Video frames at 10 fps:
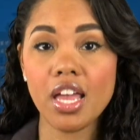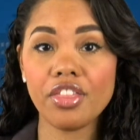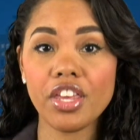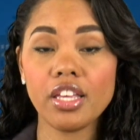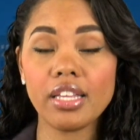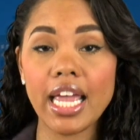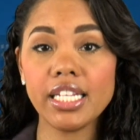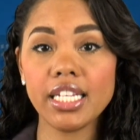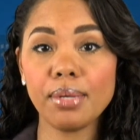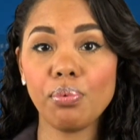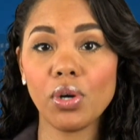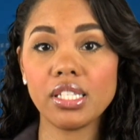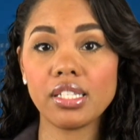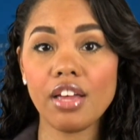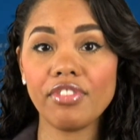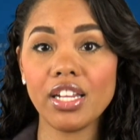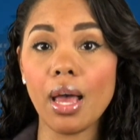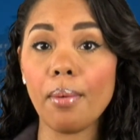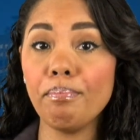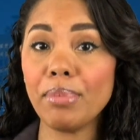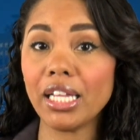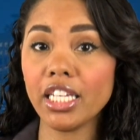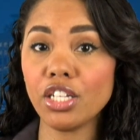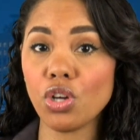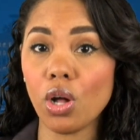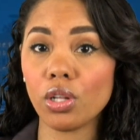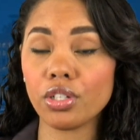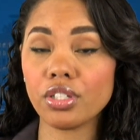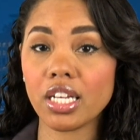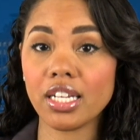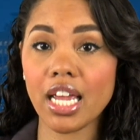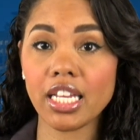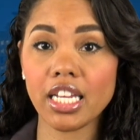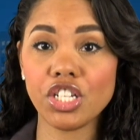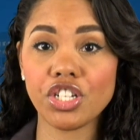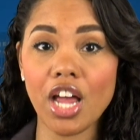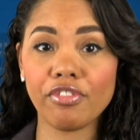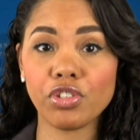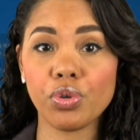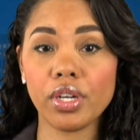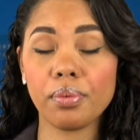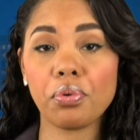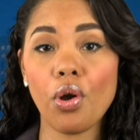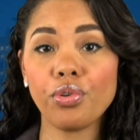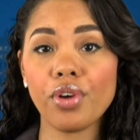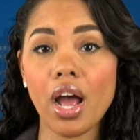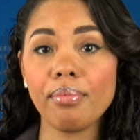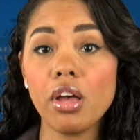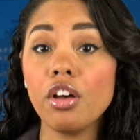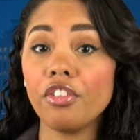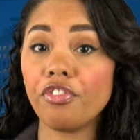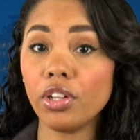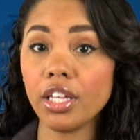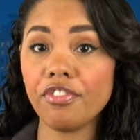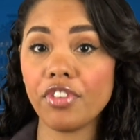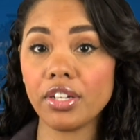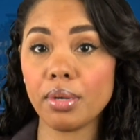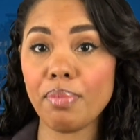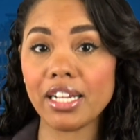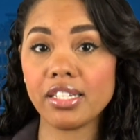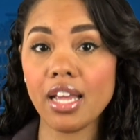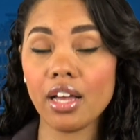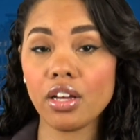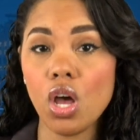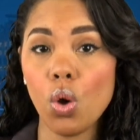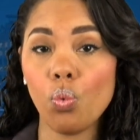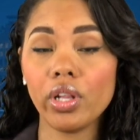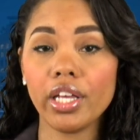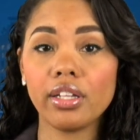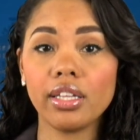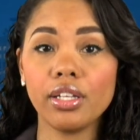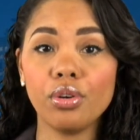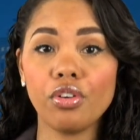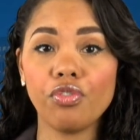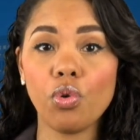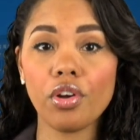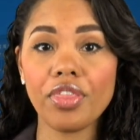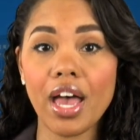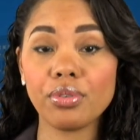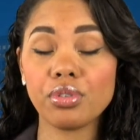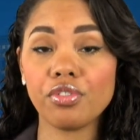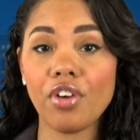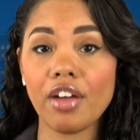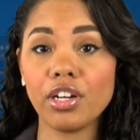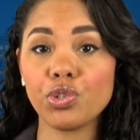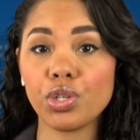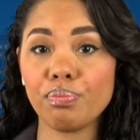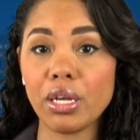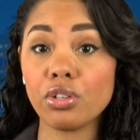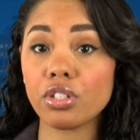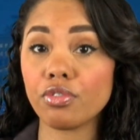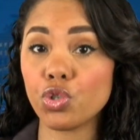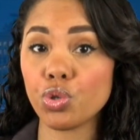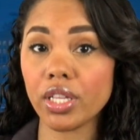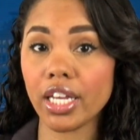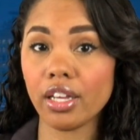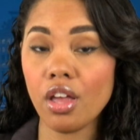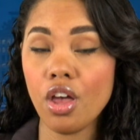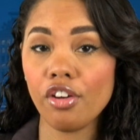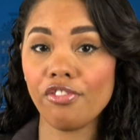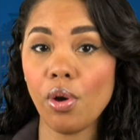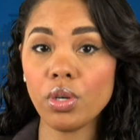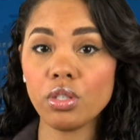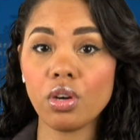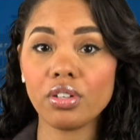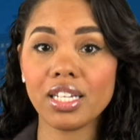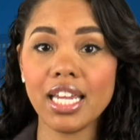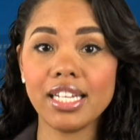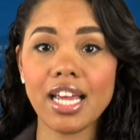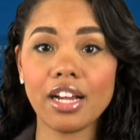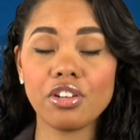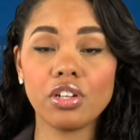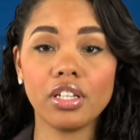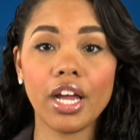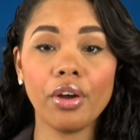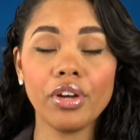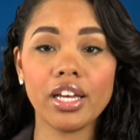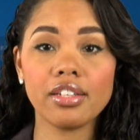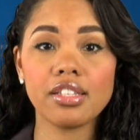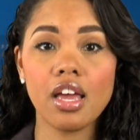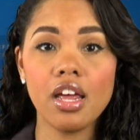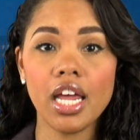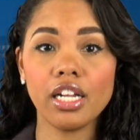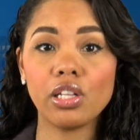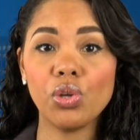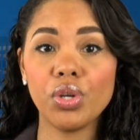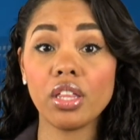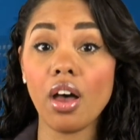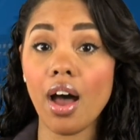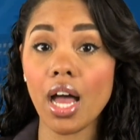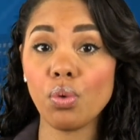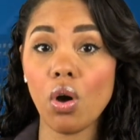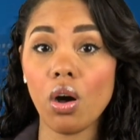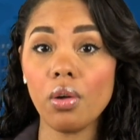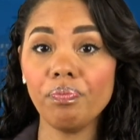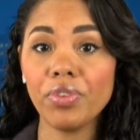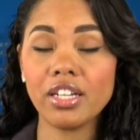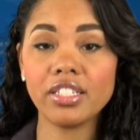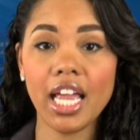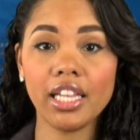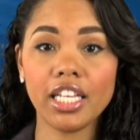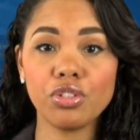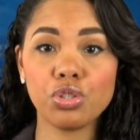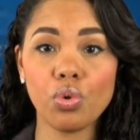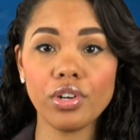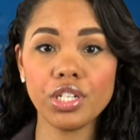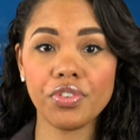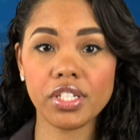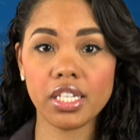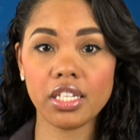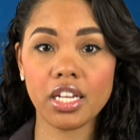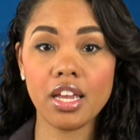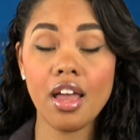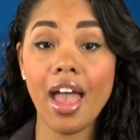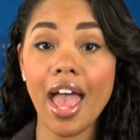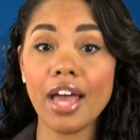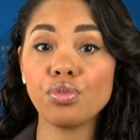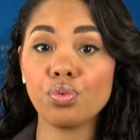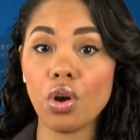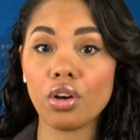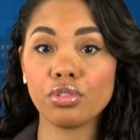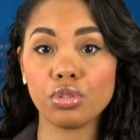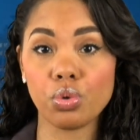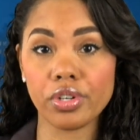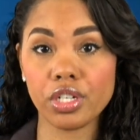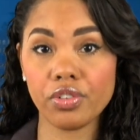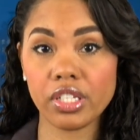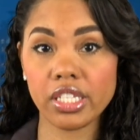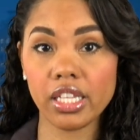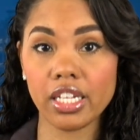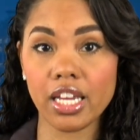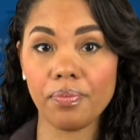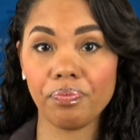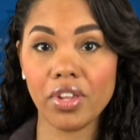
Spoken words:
The $18.7 million Canadian Schaft Creek program, fully funded by Teck, will include 4,500 meters of drilling focused on key technical areas, including the high wall, tailing storage facility, and rock storage facility.